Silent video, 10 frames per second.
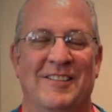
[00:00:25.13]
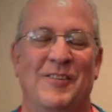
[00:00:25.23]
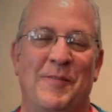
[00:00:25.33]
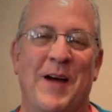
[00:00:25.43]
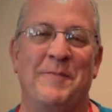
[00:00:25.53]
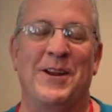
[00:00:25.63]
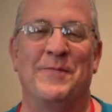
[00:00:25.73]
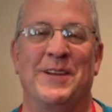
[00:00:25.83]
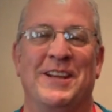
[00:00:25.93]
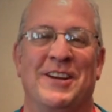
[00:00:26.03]
Well, I'm happy to
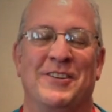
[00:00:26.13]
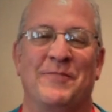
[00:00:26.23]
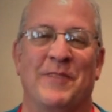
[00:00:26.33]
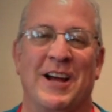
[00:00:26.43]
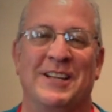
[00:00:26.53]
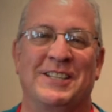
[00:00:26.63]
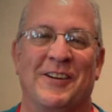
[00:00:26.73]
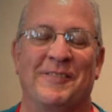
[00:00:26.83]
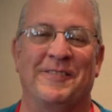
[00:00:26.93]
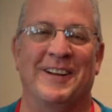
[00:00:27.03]
be here
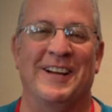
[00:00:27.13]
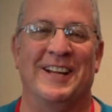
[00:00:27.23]
myself